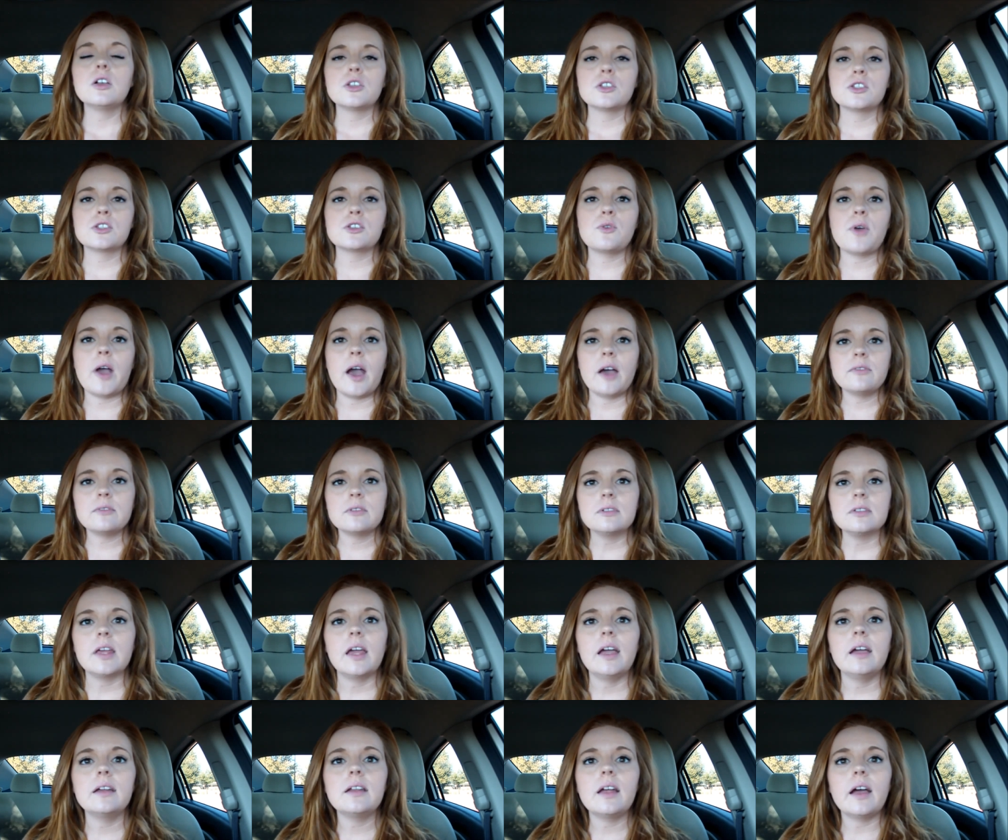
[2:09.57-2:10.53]
So after
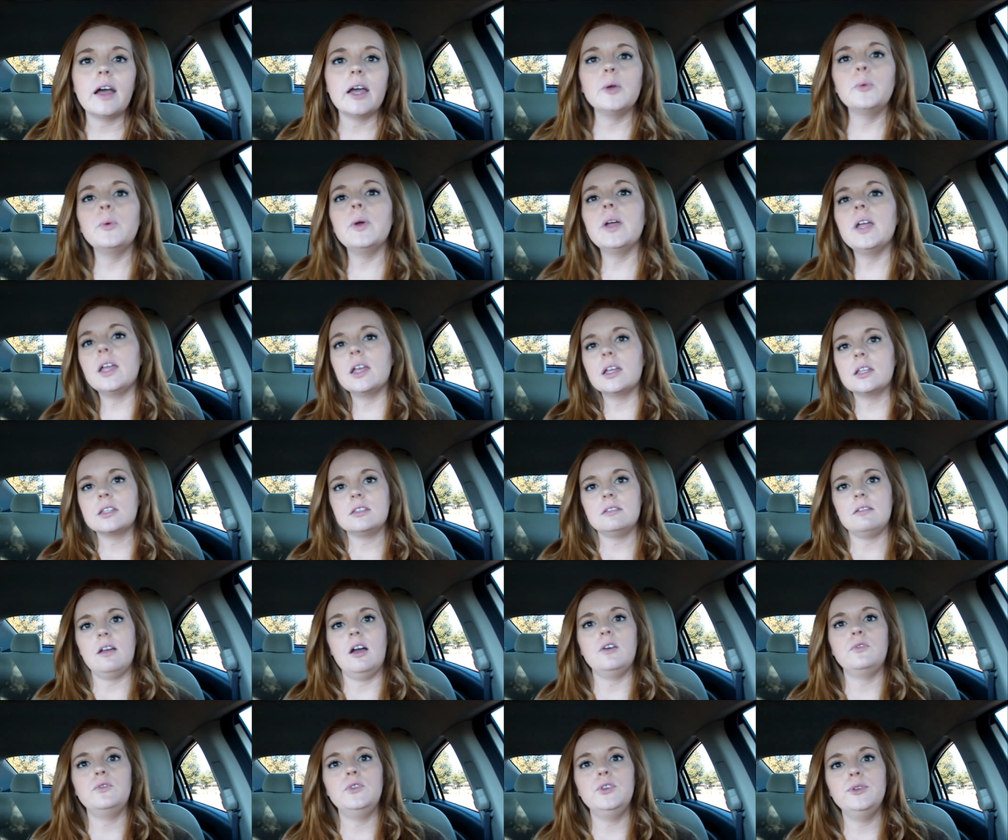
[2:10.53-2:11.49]
that, I went and
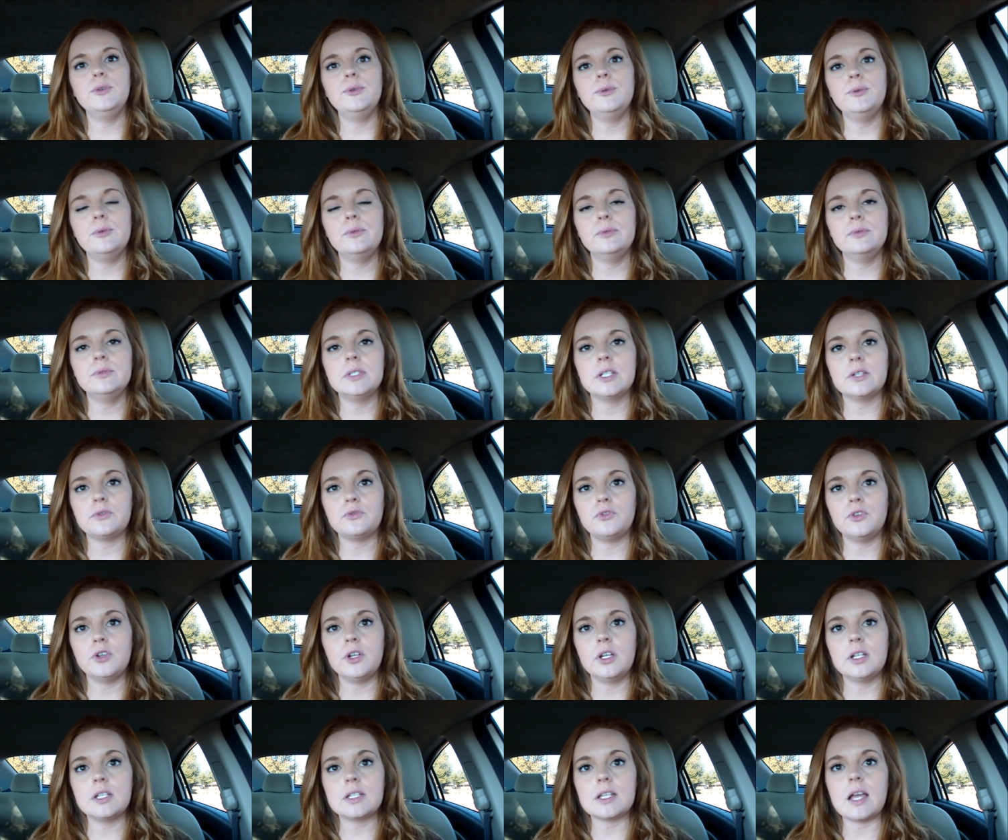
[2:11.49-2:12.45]
saw a few
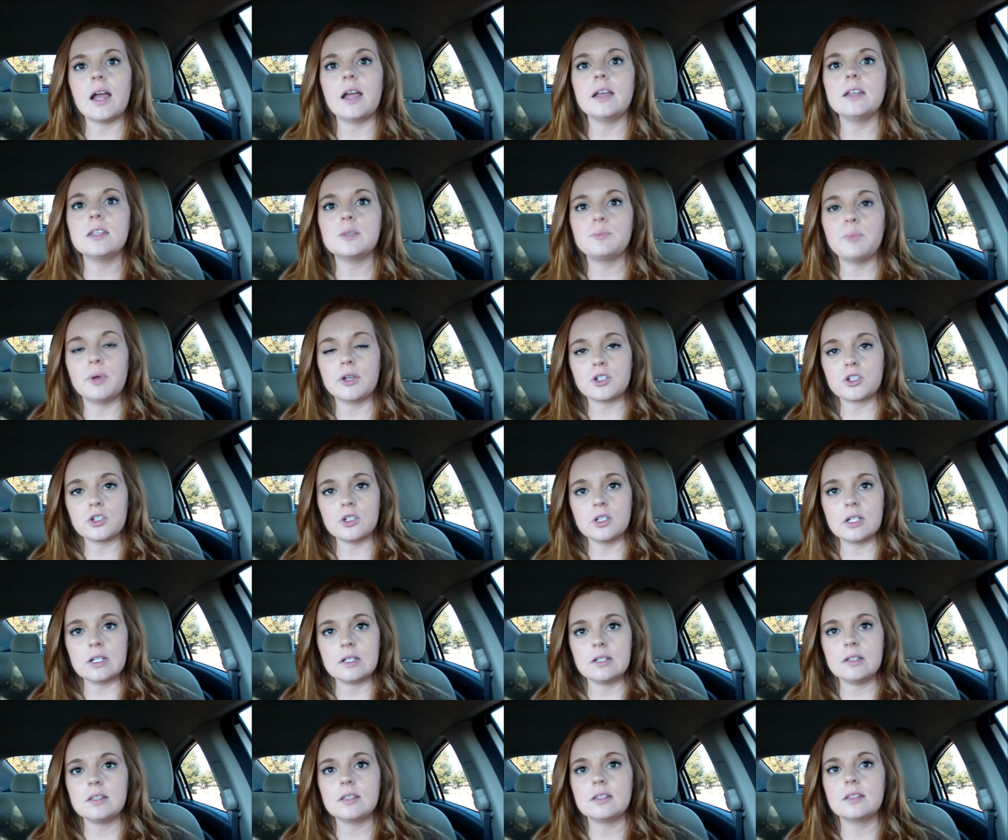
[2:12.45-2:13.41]
different eye
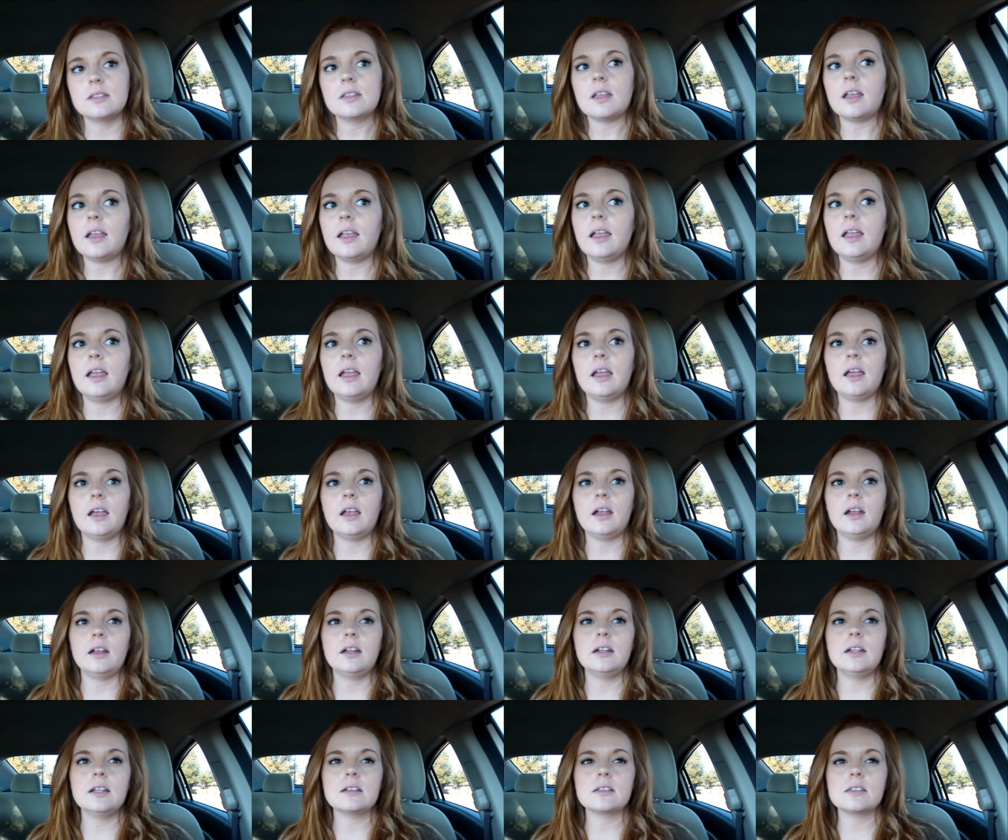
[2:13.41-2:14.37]
specialists,
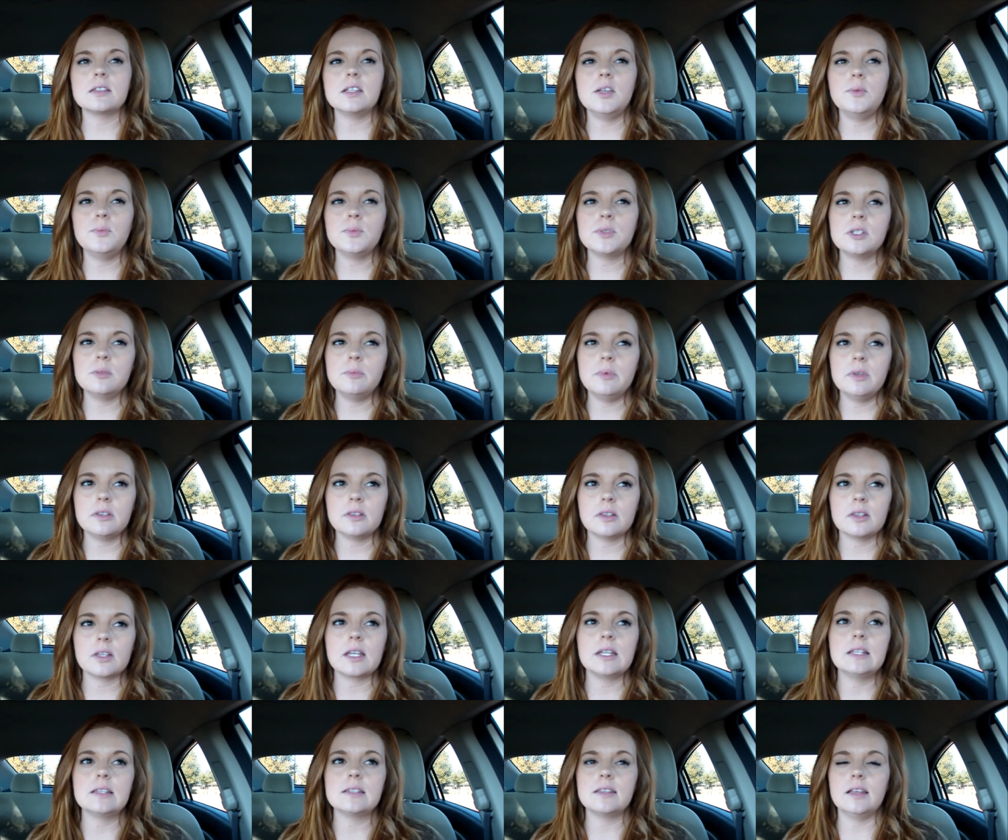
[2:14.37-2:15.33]
and it seems to be that
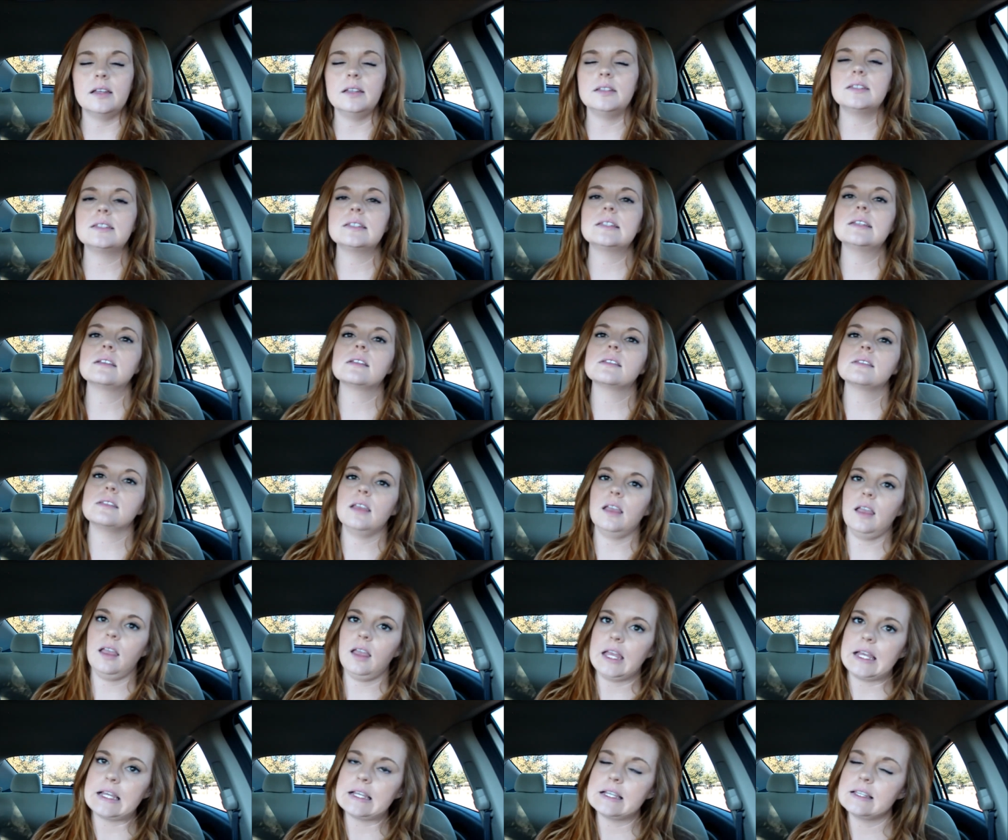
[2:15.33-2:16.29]
the consensus
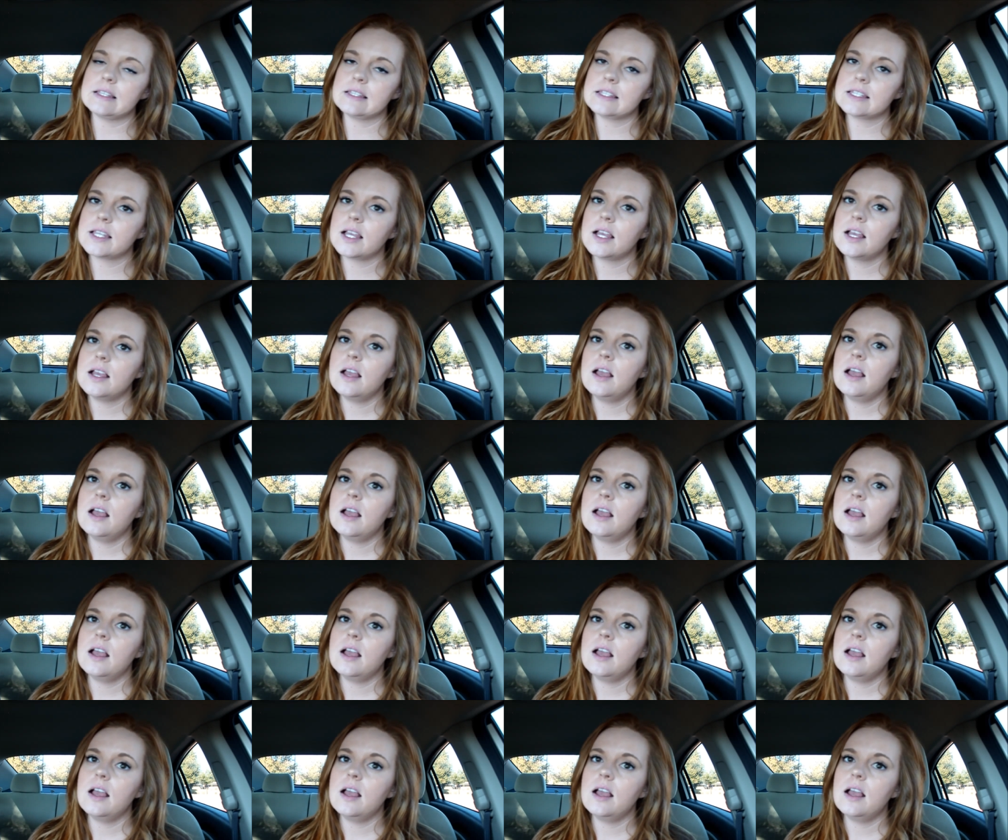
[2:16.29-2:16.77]
is